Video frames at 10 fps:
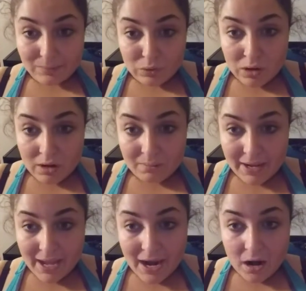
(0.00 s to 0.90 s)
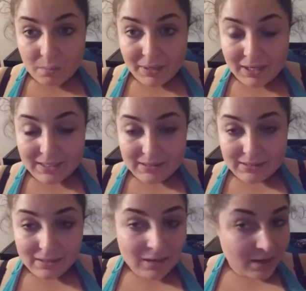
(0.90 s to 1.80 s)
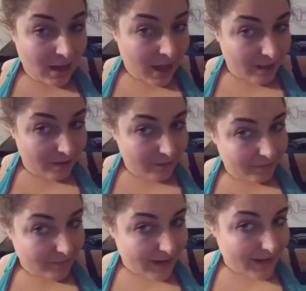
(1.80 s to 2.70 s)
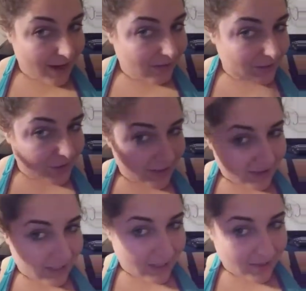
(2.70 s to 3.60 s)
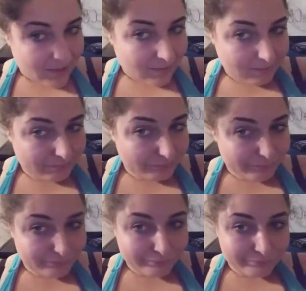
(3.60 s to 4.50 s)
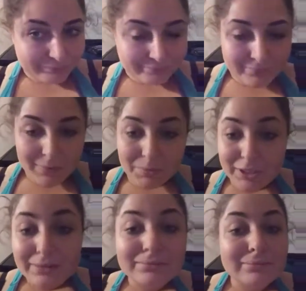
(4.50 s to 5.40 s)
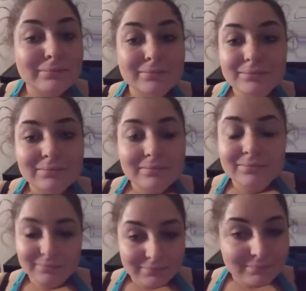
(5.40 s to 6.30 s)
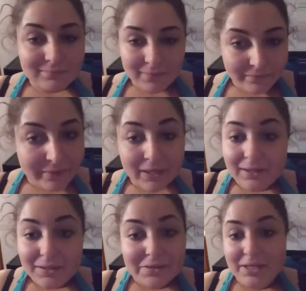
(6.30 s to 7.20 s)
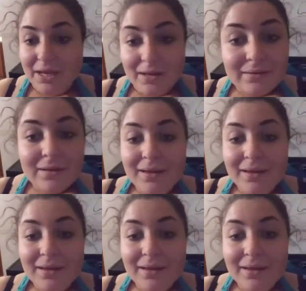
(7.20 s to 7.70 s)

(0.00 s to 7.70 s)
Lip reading: more on my hair because right now it's just like, I mean, I'm fucking losing it.